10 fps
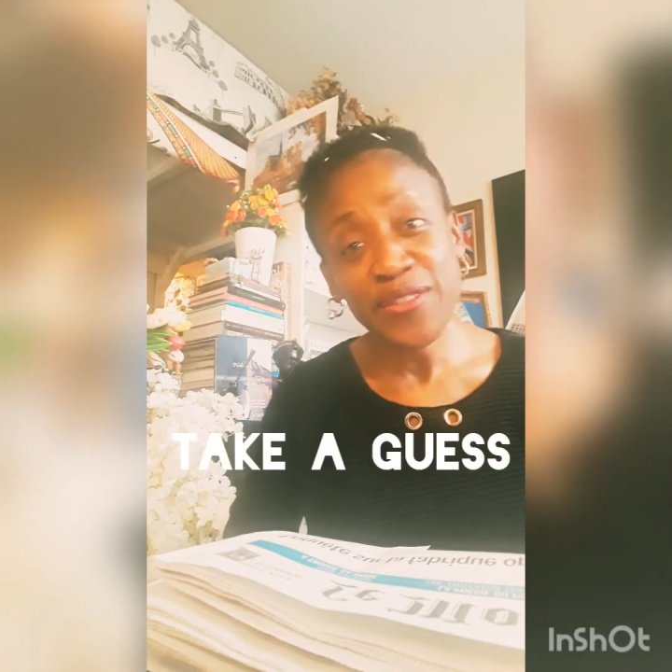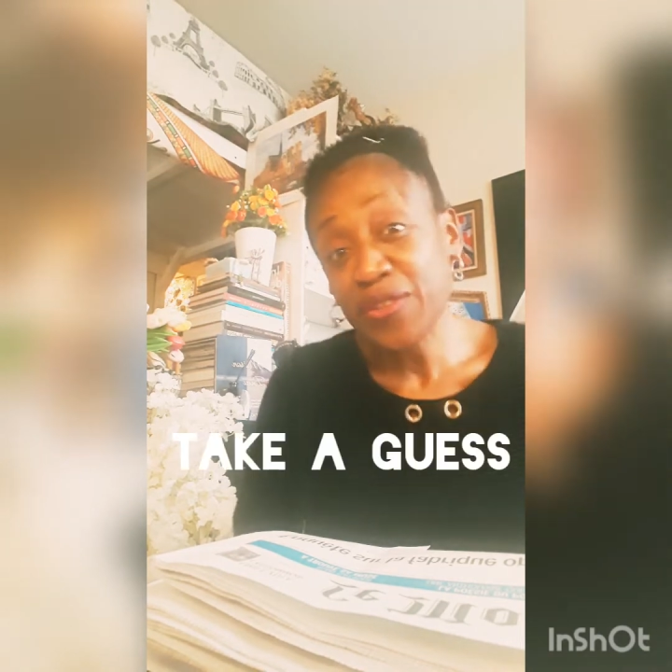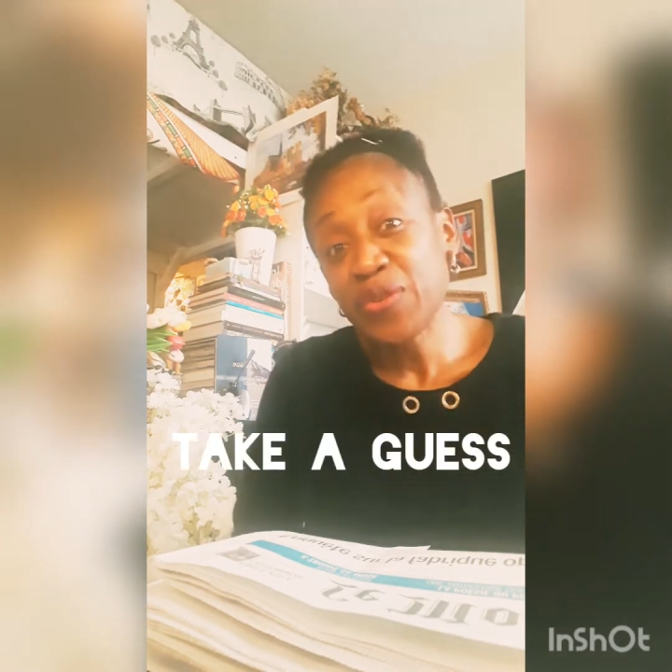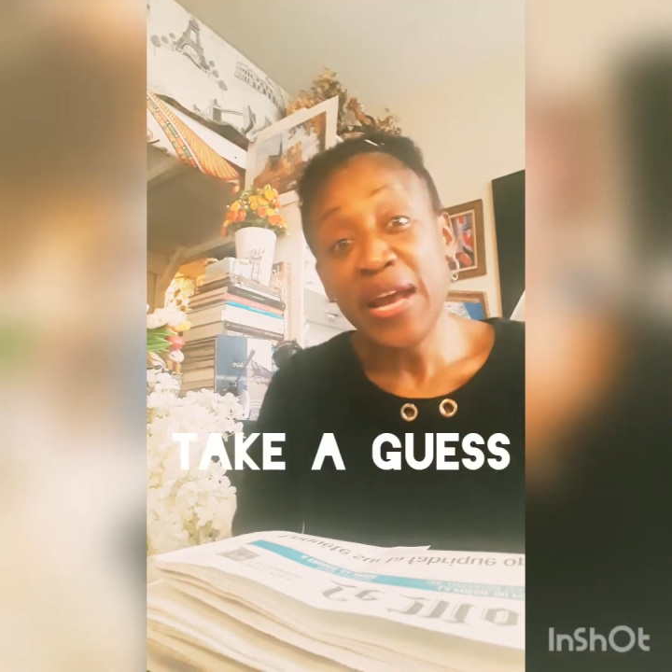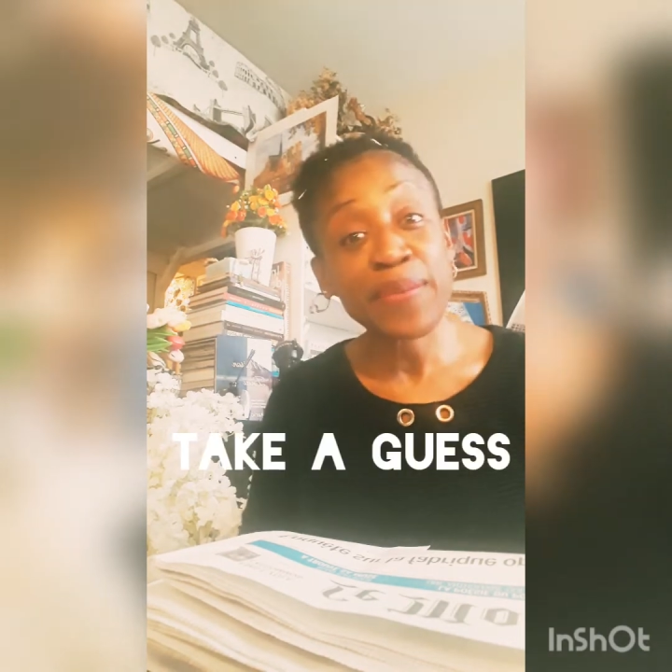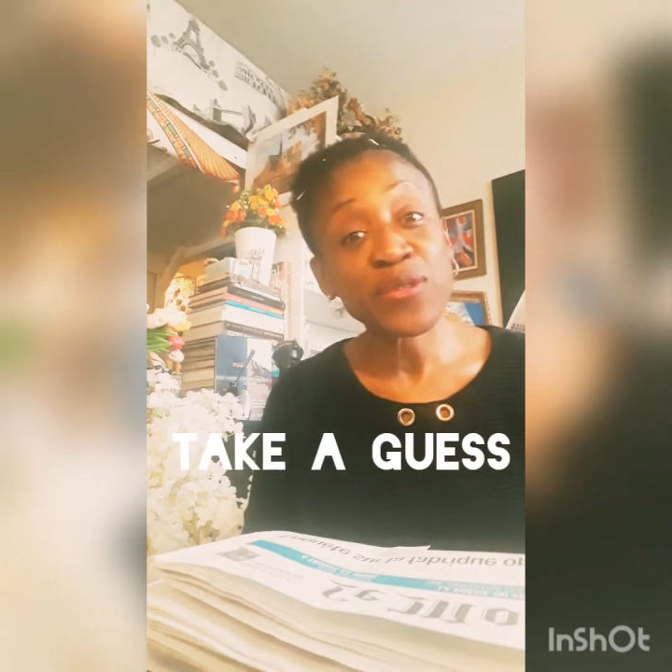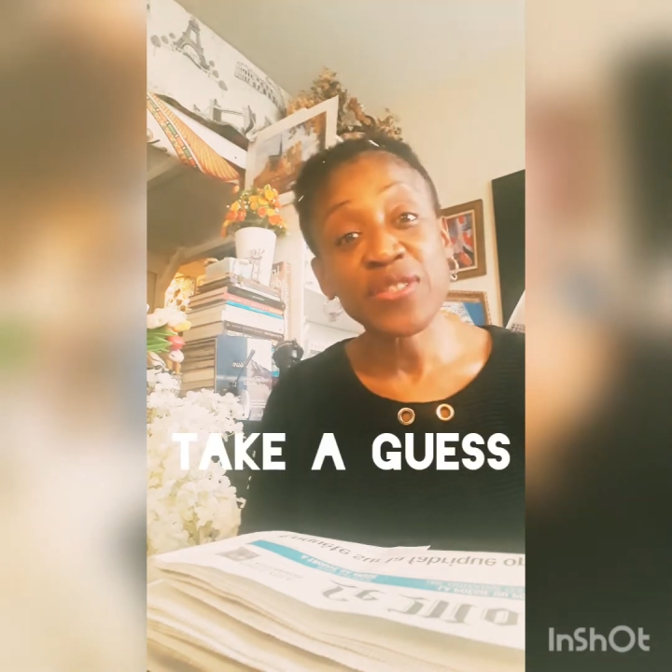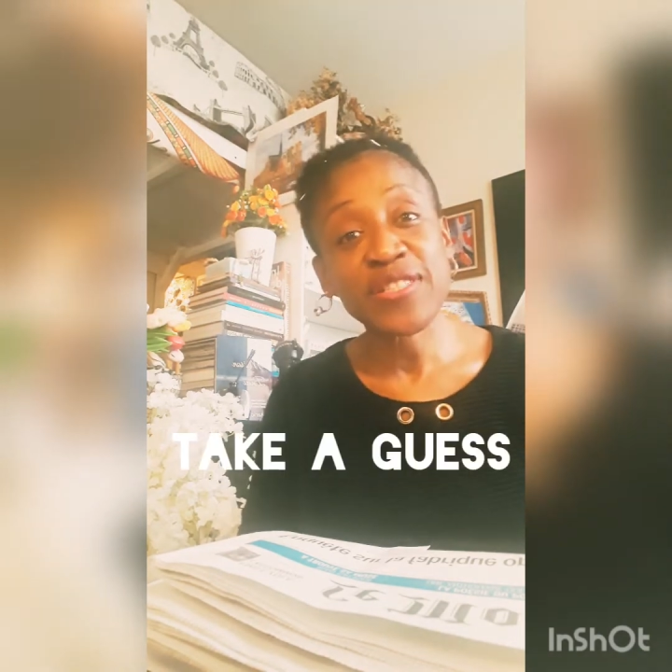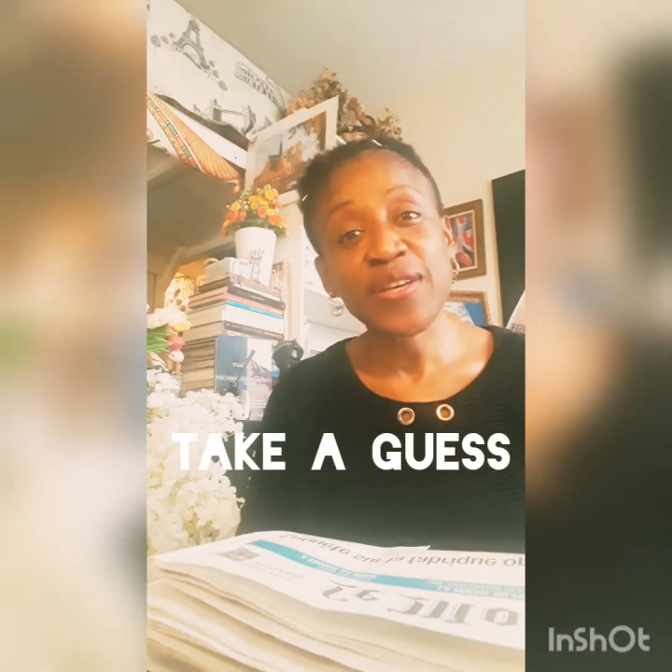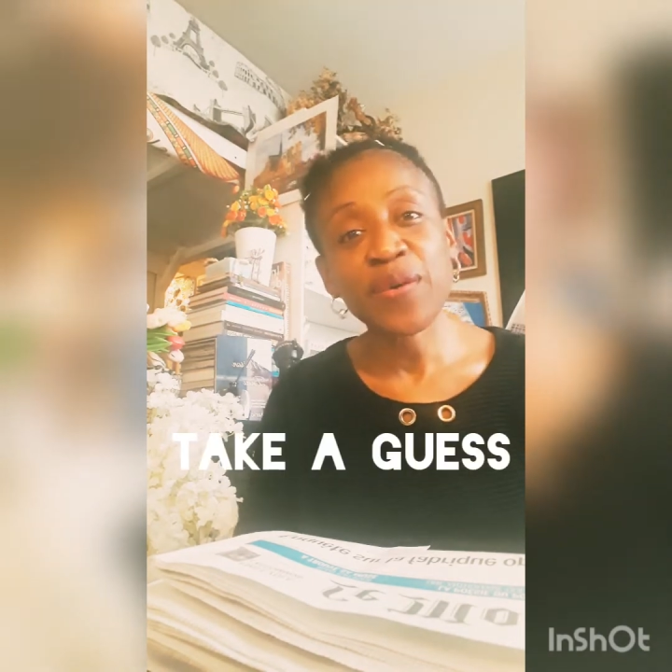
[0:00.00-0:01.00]
So if you
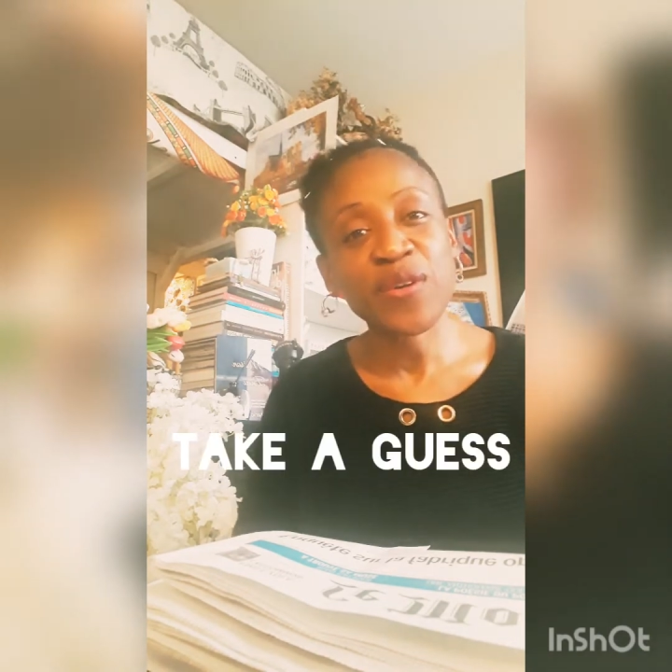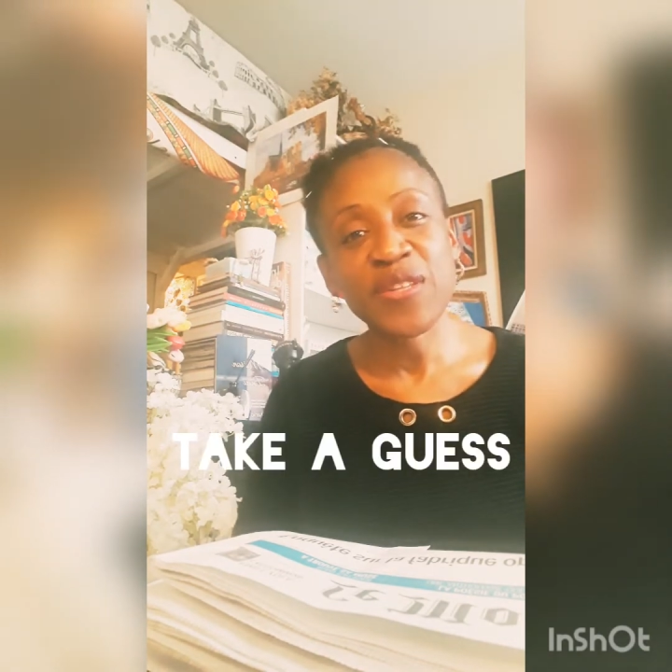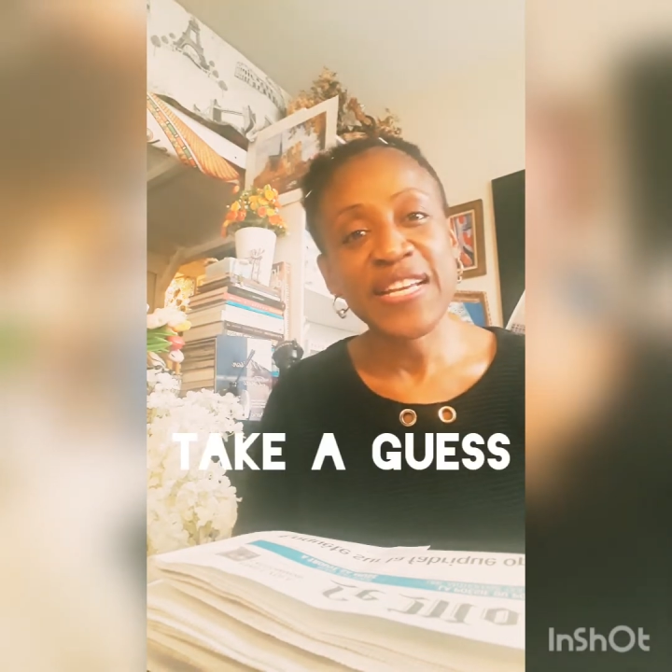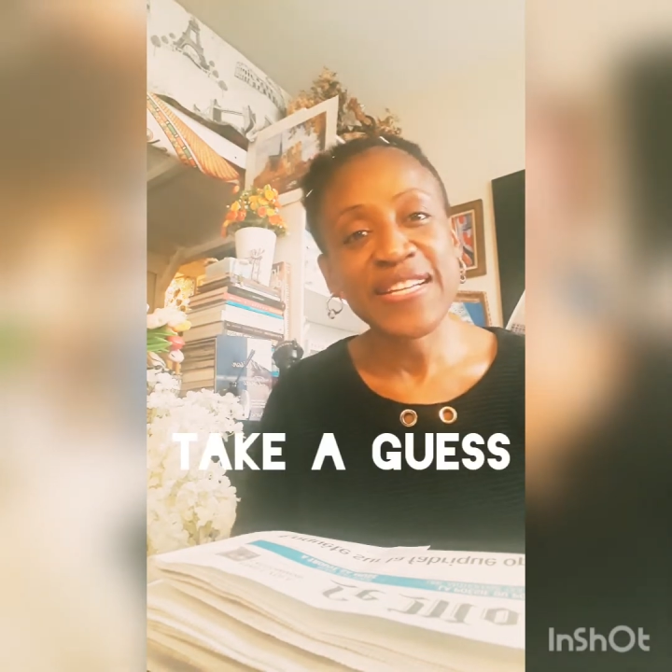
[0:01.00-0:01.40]
absolutely don't know the